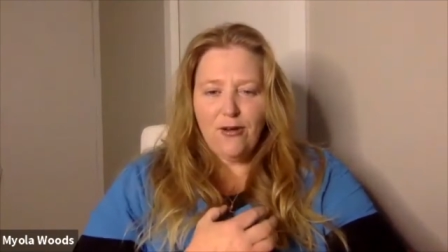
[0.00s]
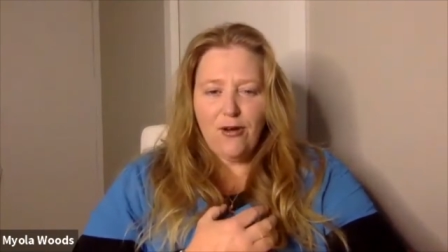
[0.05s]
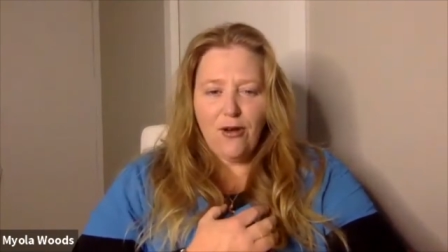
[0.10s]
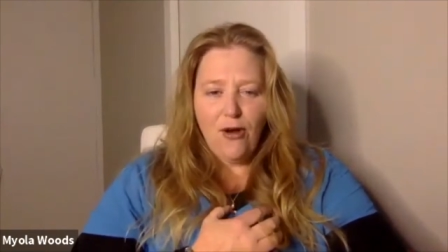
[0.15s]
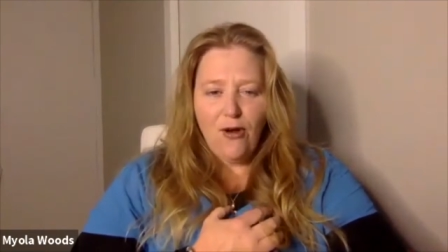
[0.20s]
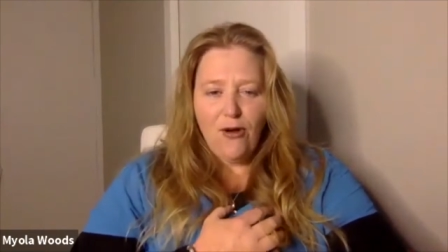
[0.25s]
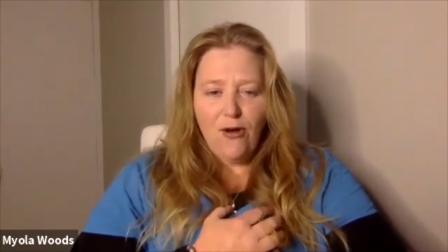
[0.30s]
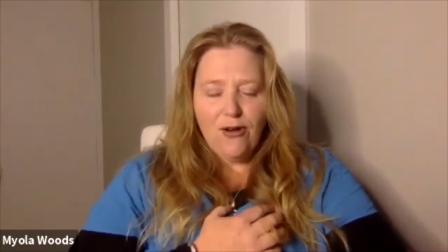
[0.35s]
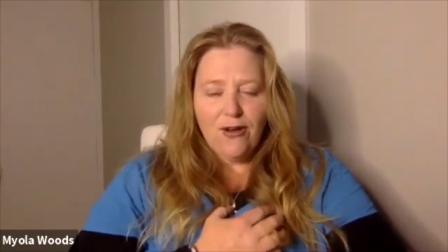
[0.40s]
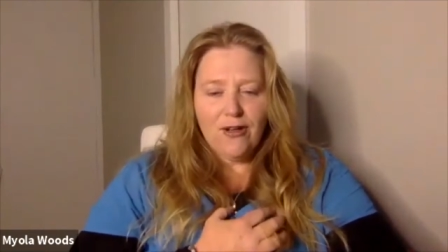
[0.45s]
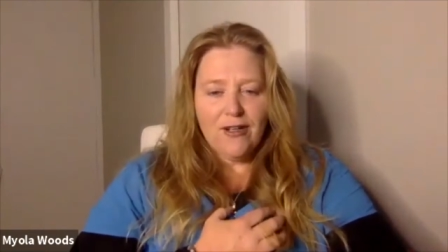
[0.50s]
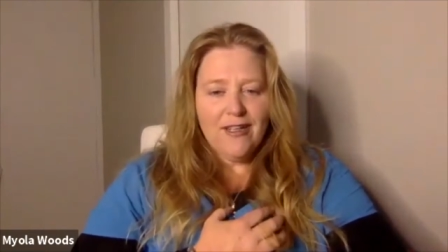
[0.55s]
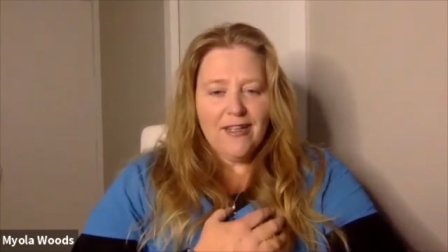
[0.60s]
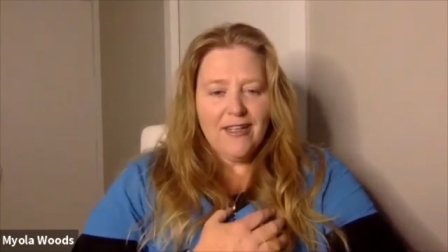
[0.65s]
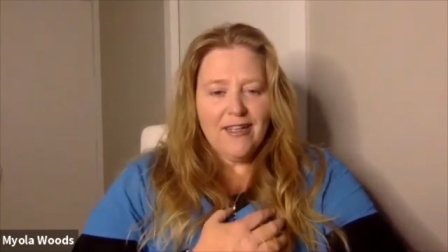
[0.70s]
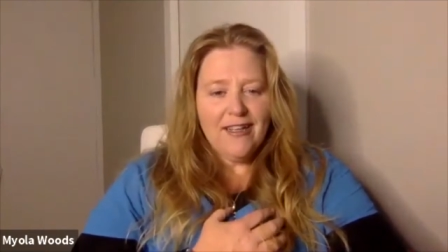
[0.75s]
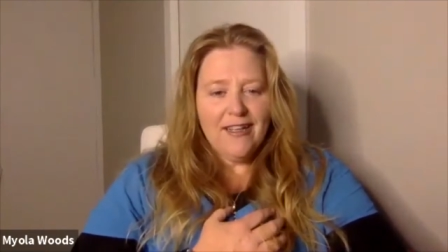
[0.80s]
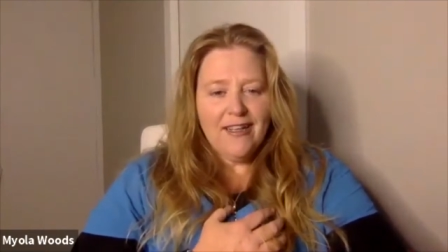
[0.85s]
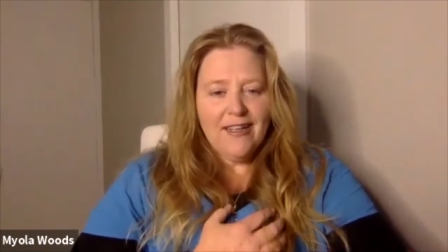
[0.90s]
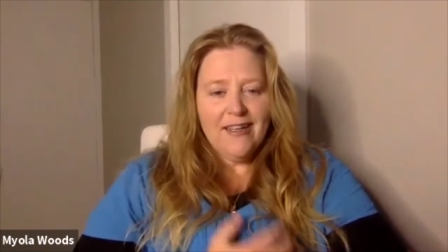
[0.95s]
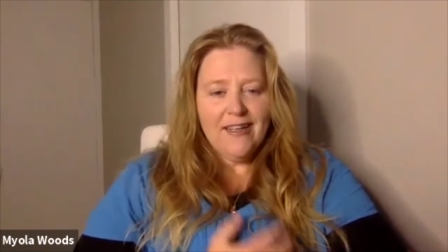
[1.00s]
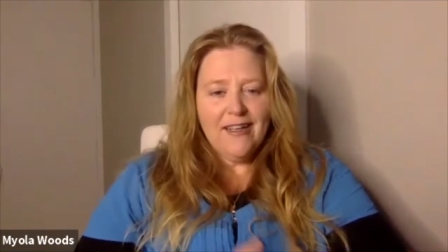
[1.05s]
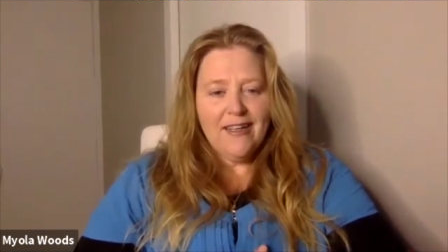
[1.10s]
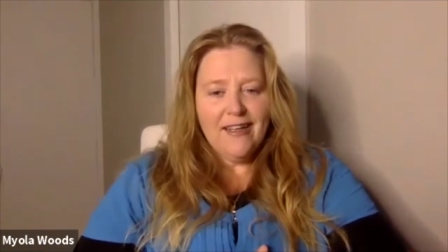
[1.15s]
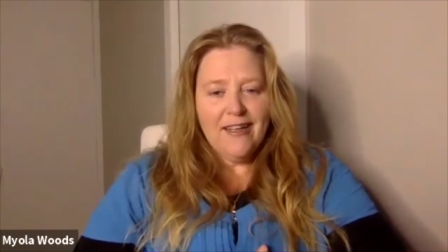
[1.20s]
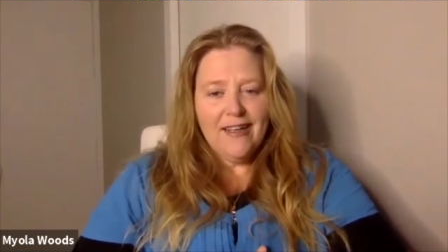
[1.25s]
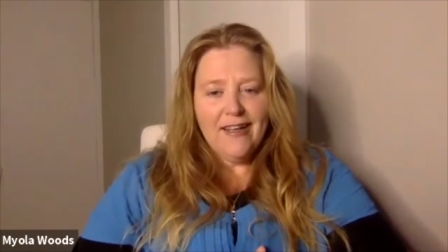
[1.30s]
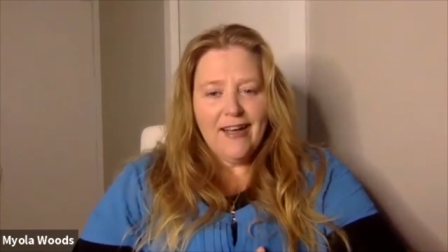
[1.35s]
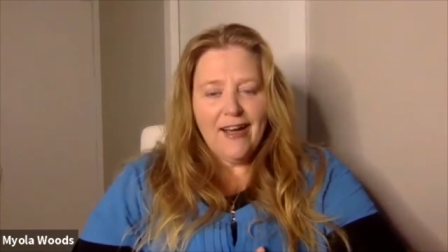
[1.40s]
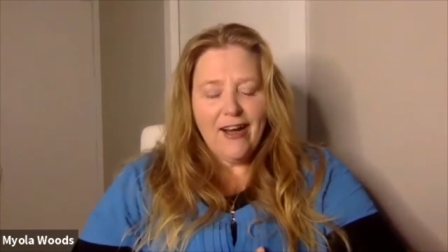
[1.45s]
long
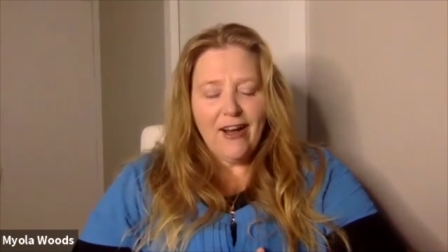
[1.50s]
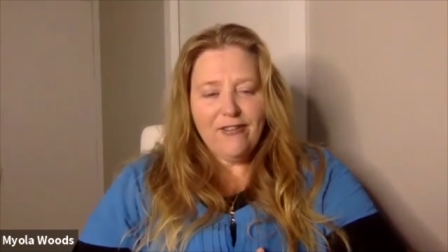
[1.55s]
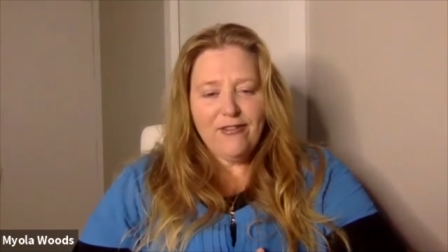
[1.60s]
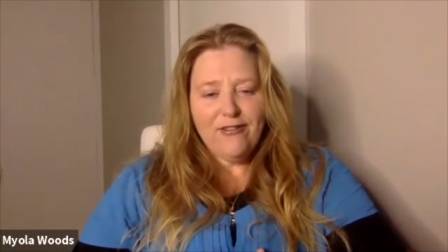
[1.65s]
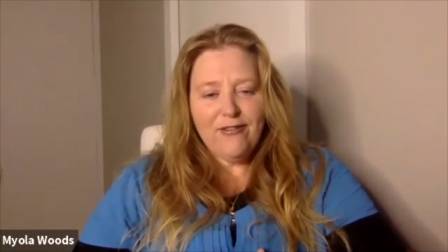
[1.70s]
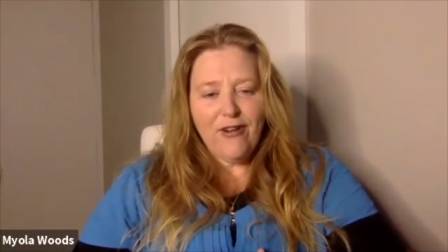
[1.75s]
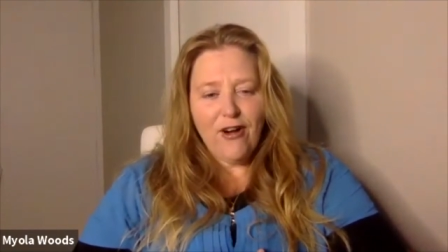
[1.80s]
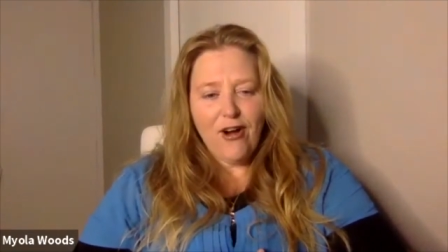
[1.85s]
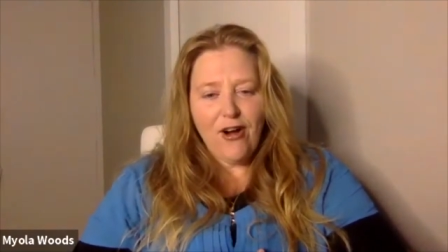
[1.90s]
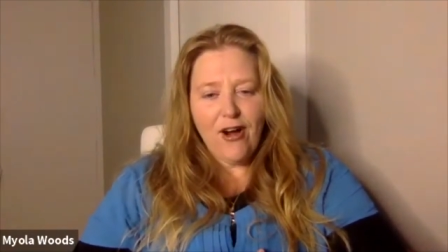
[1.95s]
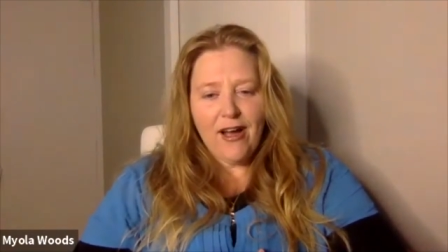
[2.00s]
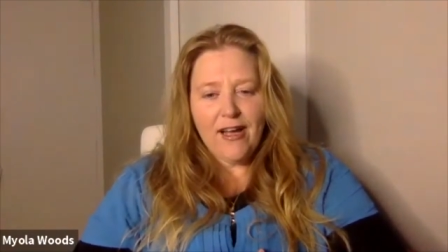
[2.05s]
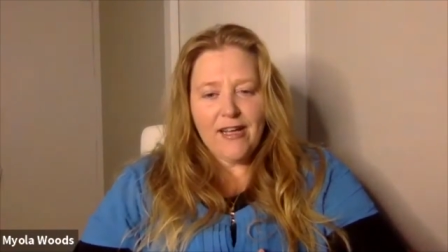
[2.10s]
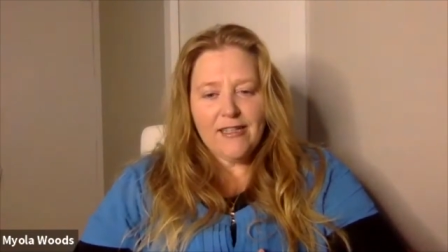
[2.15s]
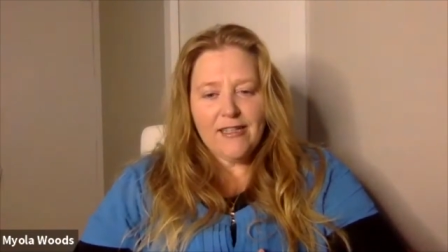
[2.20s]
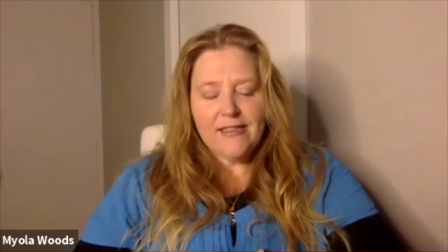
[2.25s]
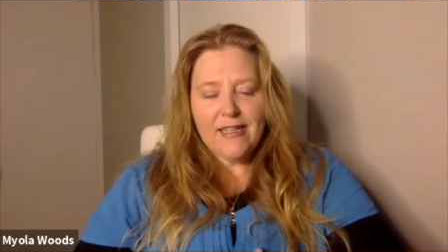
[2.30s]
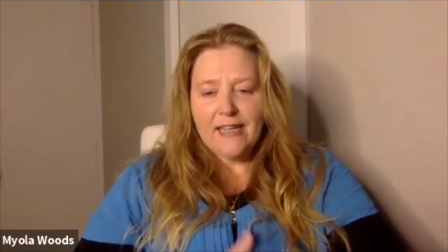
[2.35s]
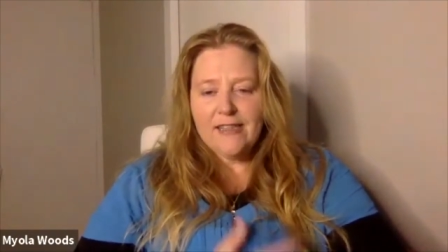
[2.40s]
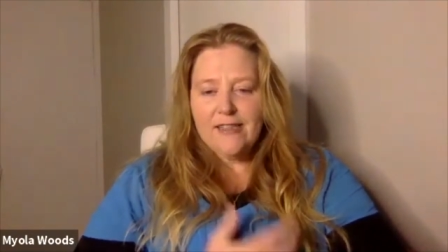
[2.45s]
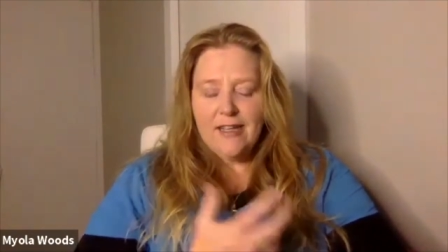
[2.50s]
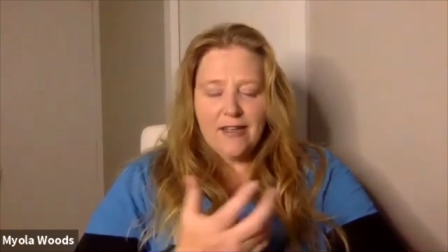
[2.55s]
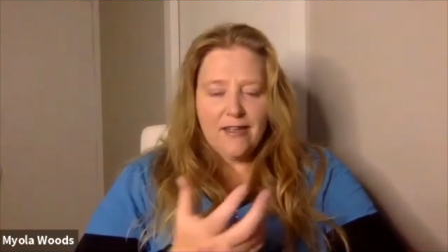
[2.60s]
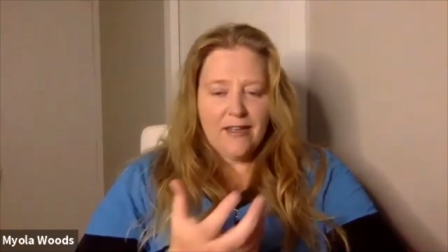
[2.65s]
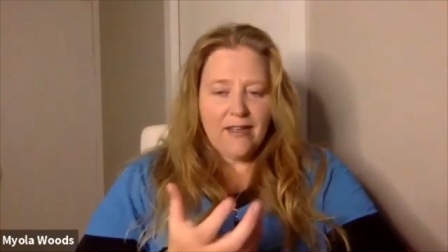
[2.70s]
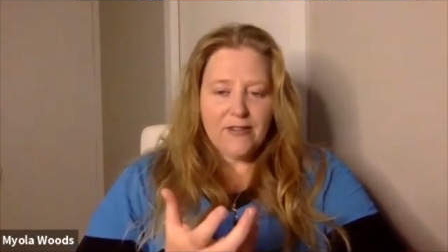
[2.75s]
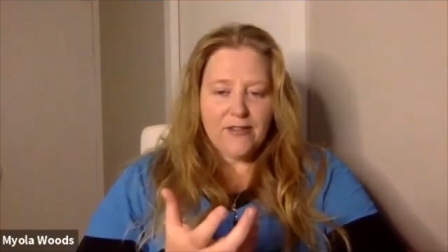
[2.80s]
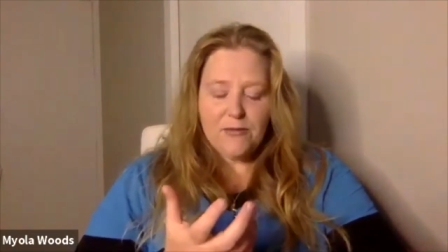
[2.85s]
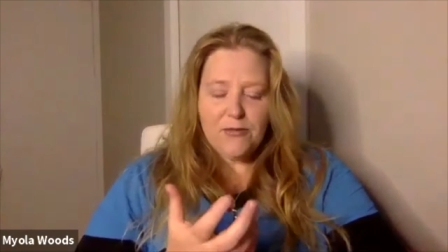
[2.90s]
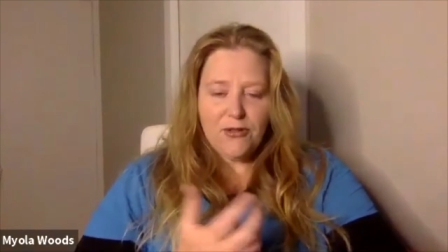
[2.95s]
i find as,
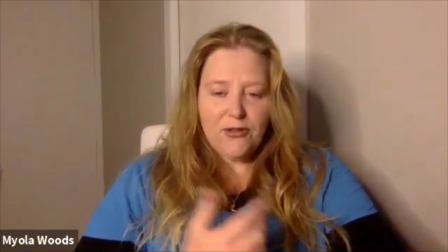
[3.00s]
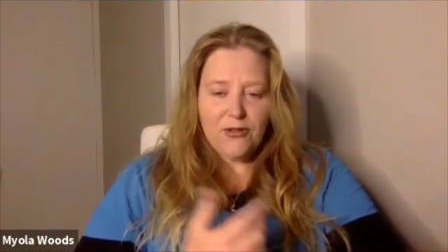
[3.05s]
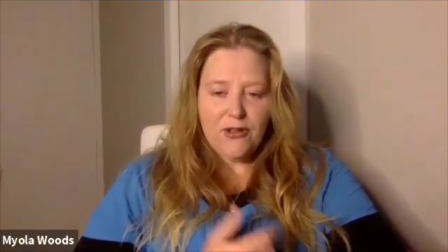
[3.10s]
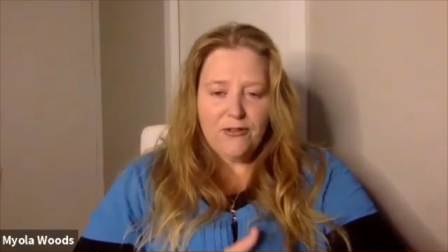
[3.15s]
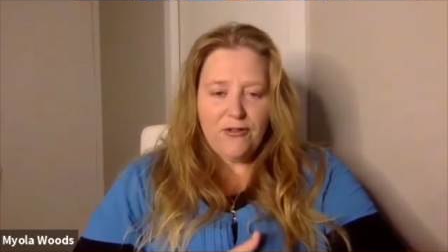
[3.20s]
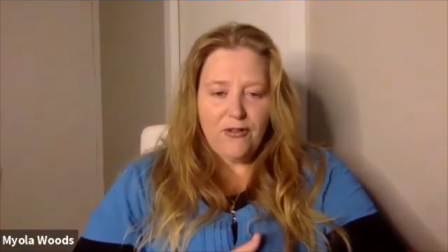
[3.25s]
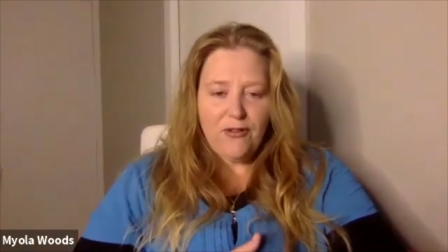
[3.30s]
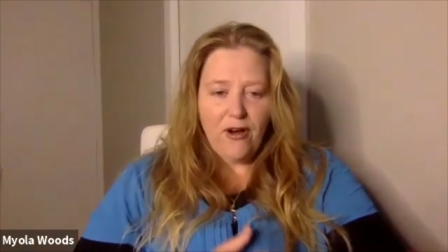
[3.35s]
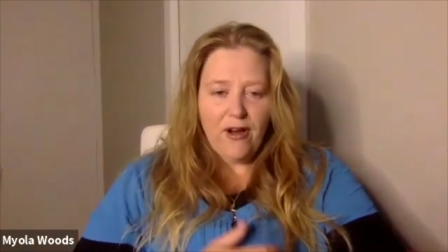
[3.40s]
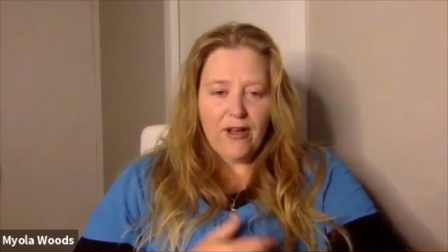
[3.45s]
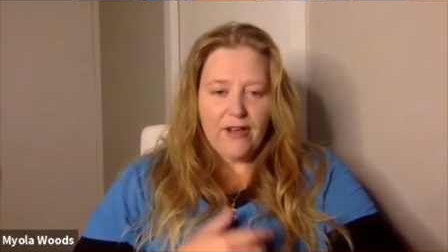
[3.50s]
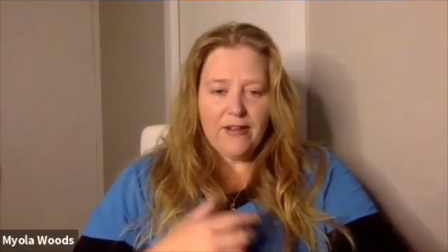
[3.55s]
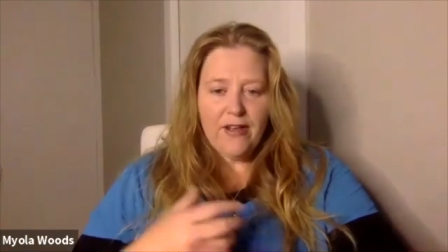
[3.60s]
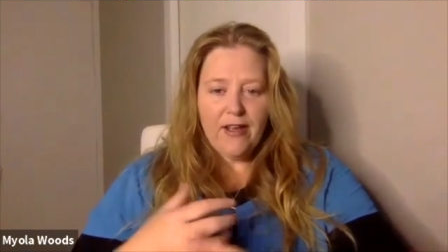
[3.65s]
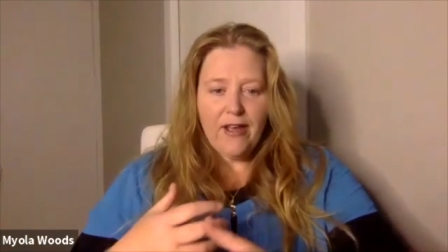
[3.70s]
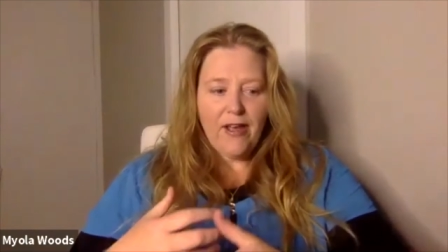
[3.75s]
as i'm sure you find